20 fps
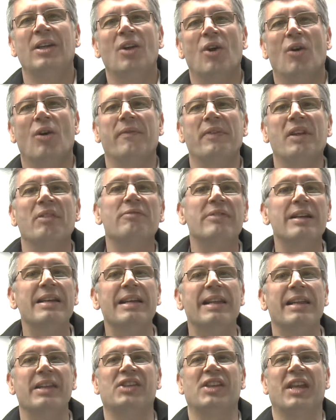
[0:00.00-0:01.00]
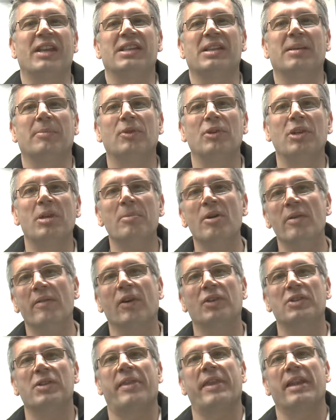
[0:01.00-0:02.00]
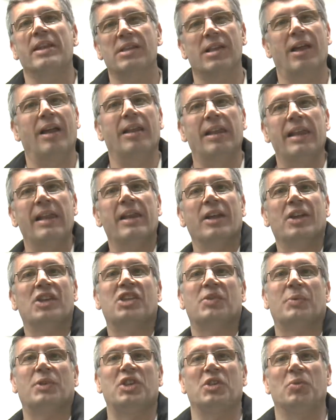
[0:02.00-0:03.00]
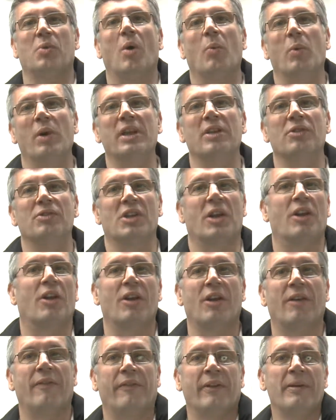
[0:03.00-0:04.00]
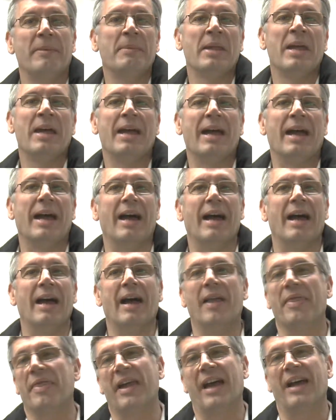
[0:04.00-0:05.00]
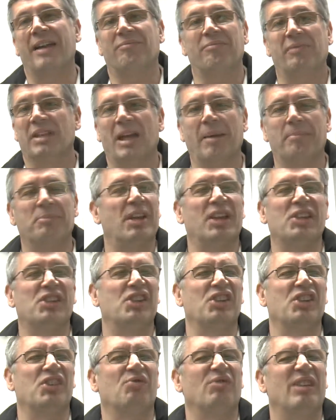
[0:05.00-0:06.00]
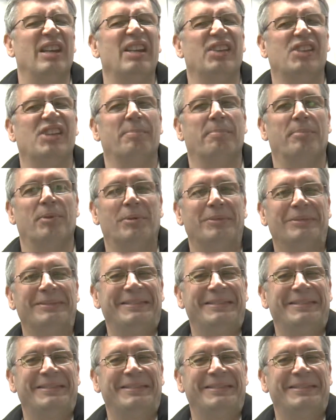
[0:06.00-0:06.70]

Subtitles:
Or if you're really sensible, you move on to things like Linux, which is what we use a lot of, and the updates are just really simple.